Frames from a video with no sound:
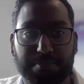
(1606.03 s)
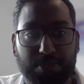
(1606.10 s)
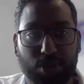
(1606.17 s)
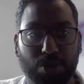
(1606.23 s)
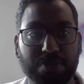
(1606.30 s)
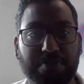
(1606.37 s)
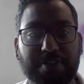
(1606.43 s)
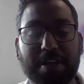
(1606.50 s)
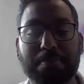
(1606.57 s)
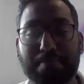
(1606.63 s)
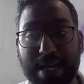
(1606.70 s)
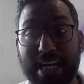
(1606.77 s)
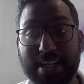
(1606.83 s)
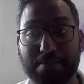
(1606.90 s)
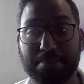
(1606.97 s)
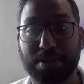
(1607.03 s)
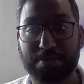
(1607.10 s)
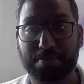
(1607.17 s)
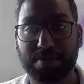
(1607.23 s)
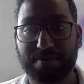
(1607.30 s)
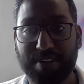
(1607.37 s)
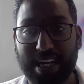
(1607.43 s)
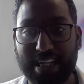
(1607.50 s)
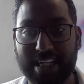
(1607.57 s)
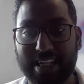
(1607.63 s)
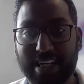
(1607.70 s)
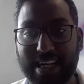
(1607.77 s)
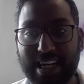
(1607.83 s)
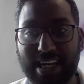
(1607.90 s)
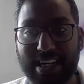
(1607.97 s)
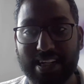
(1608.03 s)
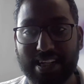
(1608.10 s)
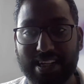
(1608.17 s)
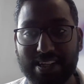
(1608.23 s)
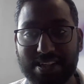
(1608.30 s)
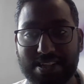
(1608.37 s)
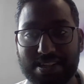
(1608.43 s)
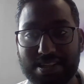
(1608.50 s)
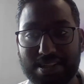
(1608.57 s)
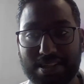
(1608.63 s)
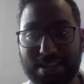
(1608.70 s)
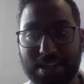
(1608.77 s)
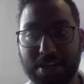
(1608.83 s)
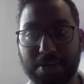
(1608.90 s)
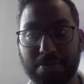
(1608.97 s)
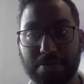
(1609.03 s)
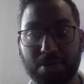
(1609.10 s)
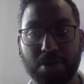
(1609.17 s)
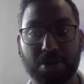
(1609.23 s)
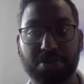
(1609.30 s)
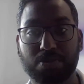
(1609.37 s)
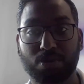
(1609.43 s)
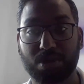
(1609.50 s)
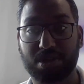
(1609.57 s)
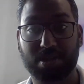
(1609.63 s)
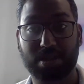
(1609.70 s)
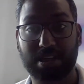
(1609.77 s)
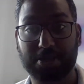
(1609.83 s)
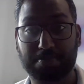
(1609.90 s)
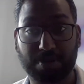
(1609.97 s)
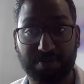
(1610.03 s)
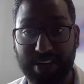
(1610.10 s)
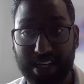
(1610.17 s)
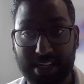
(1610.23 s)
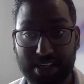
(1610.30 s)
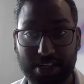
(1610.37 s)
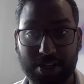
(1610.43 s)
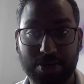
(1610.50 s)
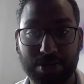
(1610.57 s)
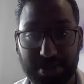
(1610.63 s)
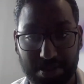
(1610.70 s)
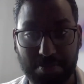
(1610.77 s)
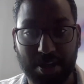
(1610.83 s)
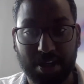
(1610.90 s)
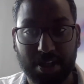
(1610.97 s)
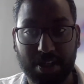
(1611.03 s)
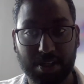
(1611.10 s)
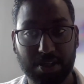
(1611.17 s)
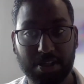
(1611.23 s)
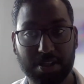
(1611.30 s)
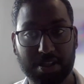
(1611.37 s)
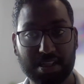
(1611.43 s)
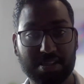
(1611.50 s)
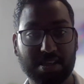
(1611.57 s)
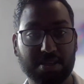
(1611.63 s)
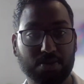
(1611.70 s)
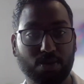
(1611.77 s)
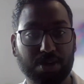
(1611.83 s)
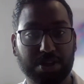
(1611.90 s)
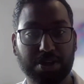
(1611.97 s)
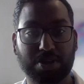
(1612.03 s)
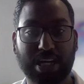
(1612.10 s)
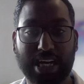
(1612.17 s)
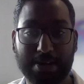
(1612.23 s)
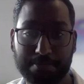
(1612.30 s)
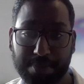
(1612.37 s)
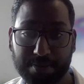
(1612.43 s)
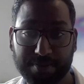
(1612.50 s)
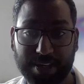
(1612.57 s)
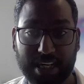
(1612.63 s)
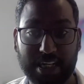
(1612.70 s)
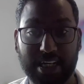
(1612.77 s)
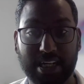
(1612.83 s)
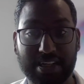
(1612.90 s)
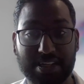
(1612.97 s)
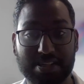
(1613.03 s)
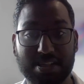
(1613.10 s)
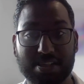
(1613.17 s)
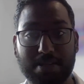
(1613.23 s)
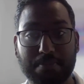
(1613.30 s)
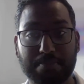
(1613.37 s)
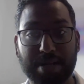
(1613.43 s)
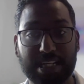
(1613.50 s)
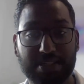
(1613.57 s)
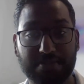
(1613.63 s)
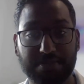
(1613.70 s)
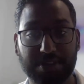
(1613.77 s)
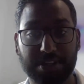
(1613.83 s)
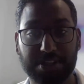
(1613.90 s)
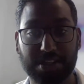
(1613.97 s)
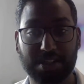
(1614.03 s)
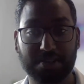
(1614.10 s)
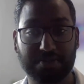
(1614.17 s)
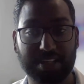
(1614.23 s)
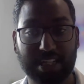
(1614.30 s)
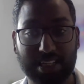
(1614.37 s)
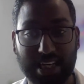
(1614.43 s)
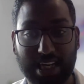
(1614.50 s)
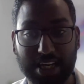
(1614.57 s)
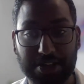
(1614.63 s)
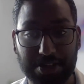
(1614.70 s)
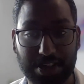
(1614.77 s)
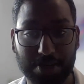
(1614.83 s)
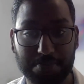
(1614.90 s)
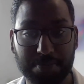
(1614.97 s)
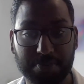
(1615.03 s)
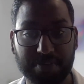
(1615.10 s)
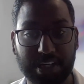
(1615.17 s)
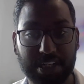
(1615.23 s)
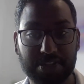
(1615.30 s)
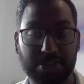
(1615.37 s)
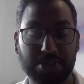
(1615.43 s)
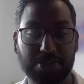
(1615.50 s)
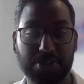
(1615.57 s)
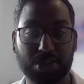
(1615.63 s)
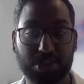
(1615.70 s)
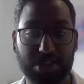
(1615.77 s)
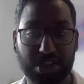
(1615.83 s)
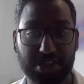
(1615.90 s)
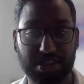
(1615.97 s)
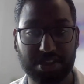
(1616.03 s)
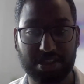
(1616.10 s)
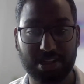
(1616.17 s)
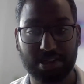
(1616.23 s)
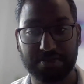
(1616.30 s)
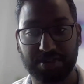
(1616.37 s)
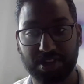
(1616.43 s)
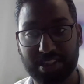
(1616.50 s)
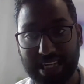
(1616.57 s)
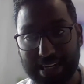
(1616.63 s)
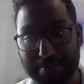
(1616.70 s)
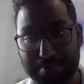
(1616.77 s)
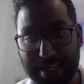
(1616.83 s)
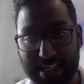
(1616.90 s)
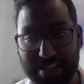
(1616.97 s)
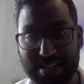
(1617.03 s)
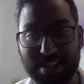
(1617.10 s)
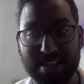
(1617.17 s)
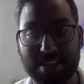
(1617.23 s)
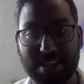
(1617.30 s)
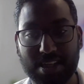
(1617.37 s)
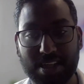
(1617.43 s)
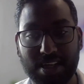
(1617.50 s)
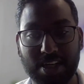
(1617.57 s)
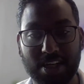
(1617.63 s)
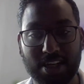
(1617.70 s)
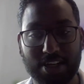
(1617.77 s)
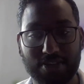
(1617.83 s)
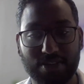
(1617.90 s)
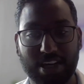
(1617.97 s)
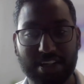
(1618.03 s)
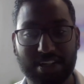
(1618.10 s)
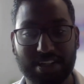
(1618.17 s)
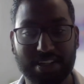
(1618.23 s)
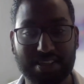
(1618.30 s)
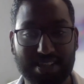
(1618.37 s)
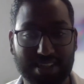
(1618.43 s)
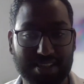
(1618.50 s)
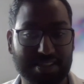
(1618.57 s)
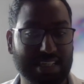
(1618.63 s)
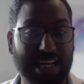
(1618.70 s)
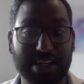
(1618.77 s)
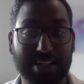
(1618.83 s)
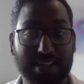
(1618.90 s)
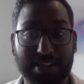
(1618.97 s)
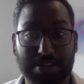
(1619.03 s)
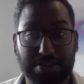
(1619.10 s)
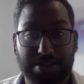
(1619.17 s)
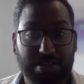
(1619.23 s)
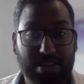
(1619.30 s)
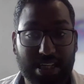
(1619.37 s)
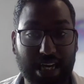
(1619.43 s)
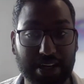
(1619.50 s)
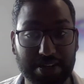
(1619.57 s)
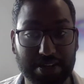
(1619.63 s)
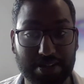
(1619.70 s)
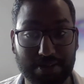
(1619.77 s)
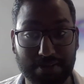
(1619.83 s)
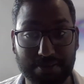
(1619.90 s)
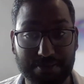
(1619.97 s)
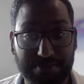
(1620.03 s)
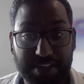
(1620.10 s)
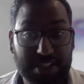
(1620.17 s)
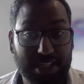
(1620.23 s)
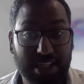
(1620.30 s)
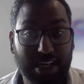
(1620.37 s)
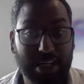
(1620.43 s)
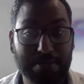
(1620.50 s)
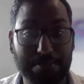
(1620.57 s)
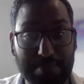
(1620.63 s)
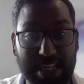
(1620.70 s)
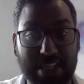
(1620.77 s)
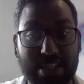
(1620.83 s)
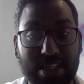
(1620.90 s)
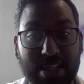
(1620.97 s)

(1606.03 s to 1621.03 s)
don't feel bad about providing care that is, not what is provided in North America. This is what you can provide, and this is the best version of that care you can provide. So you should judge yourself on that basis, rather than to a standard you just cannot physically meet.